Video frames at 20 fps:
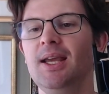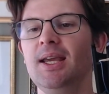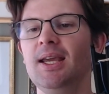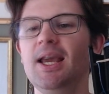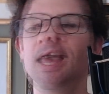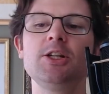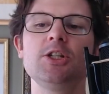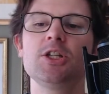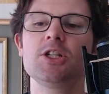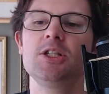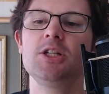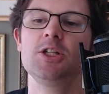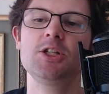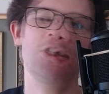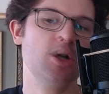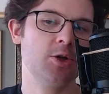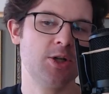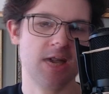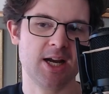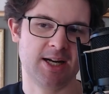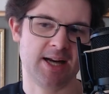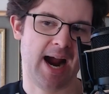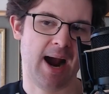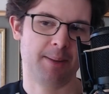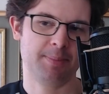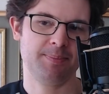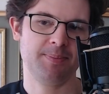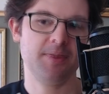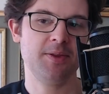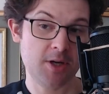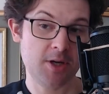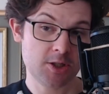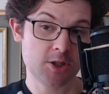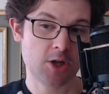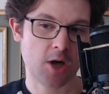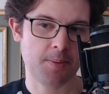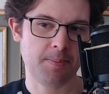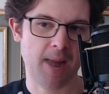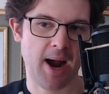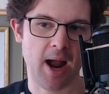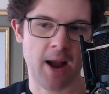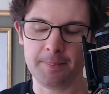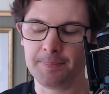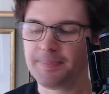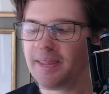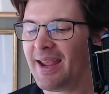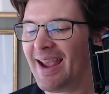it just needs to go take a nap in the discard pile.